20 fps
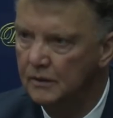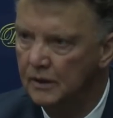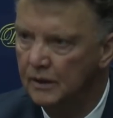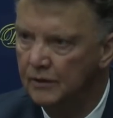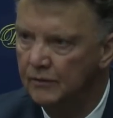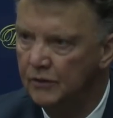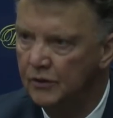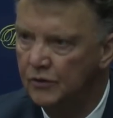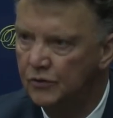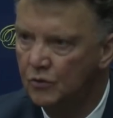
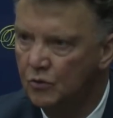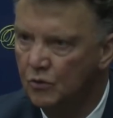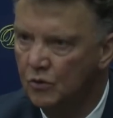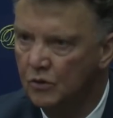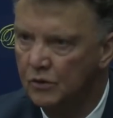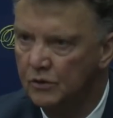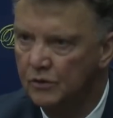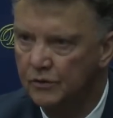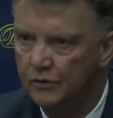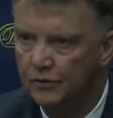and we
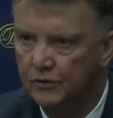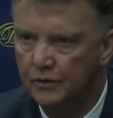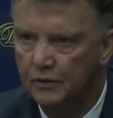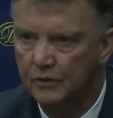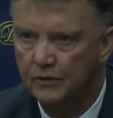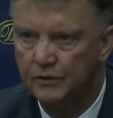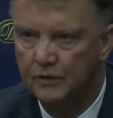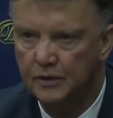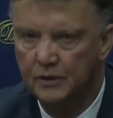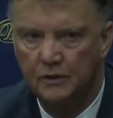scored
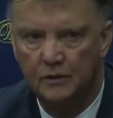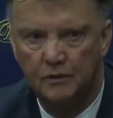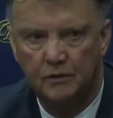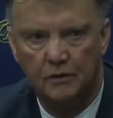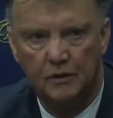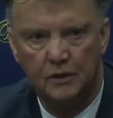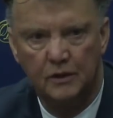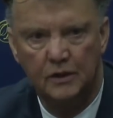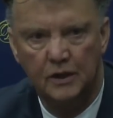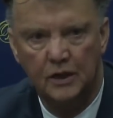
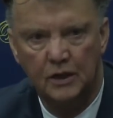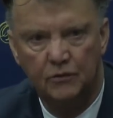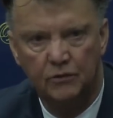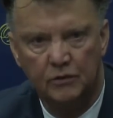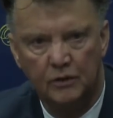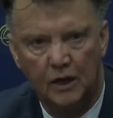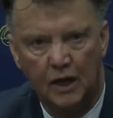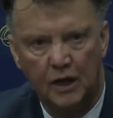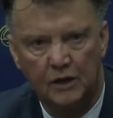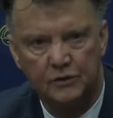still an
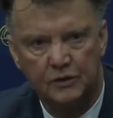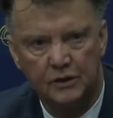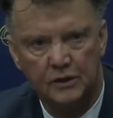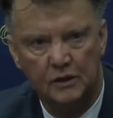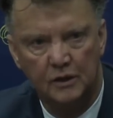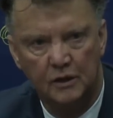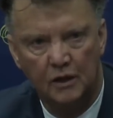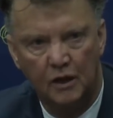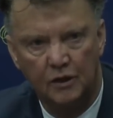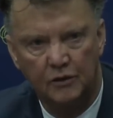equalizer in
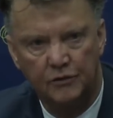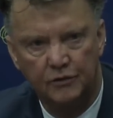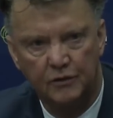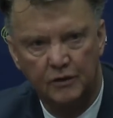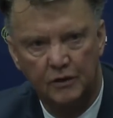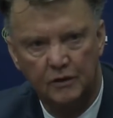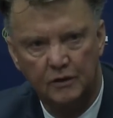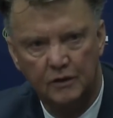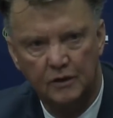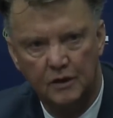the last
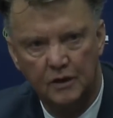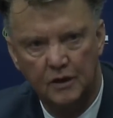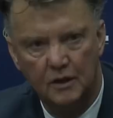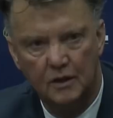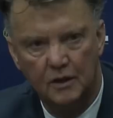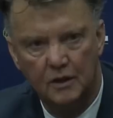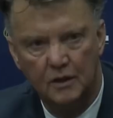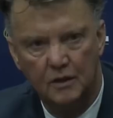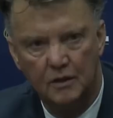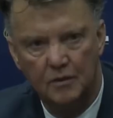
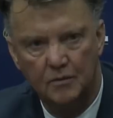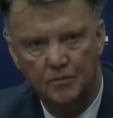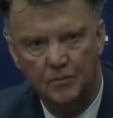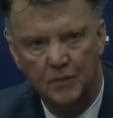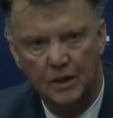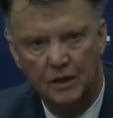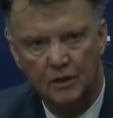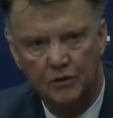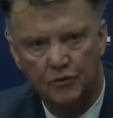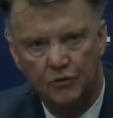
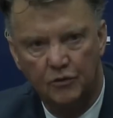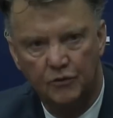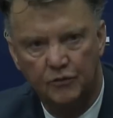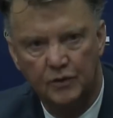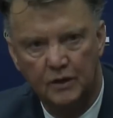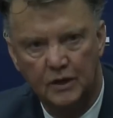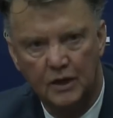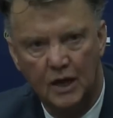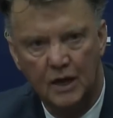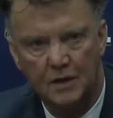minutes of
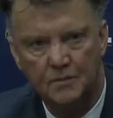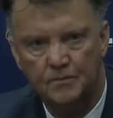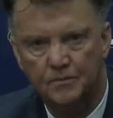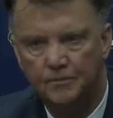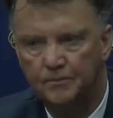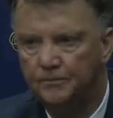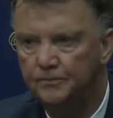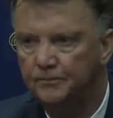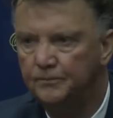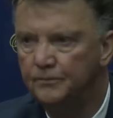the
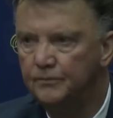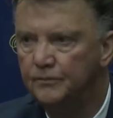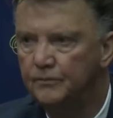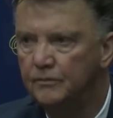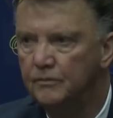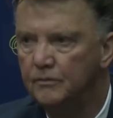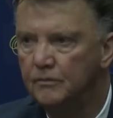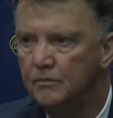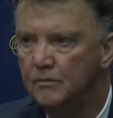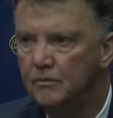game,
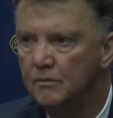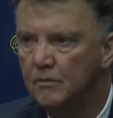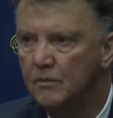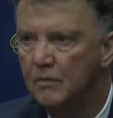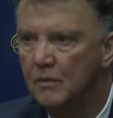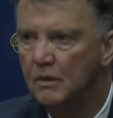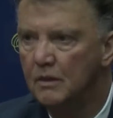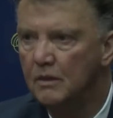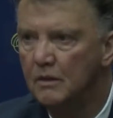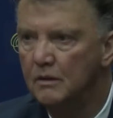
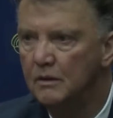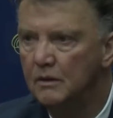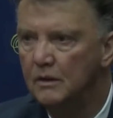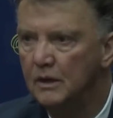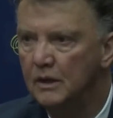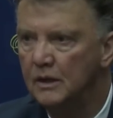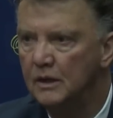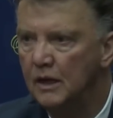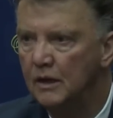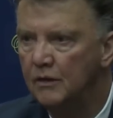
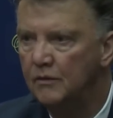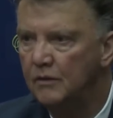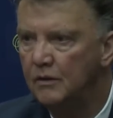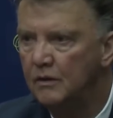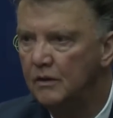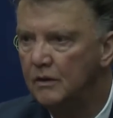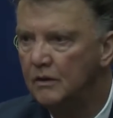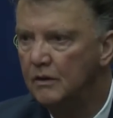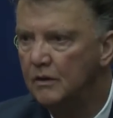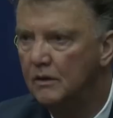and
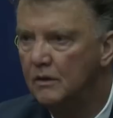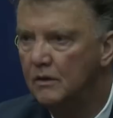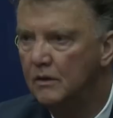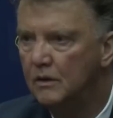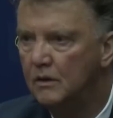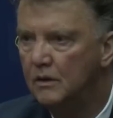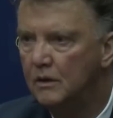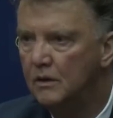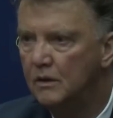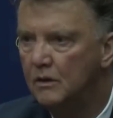then
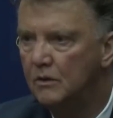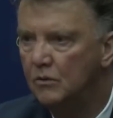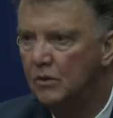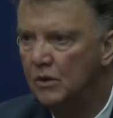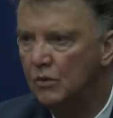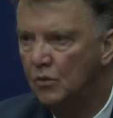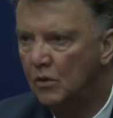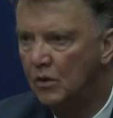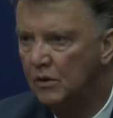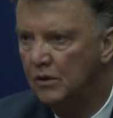
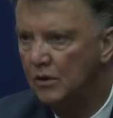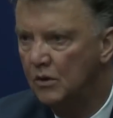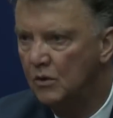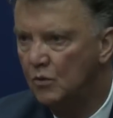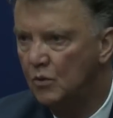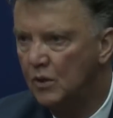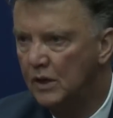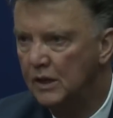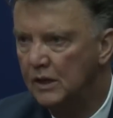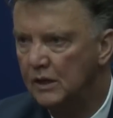we won
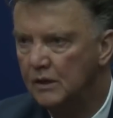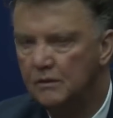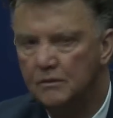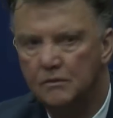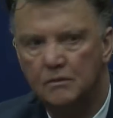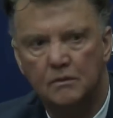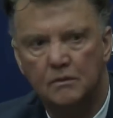away.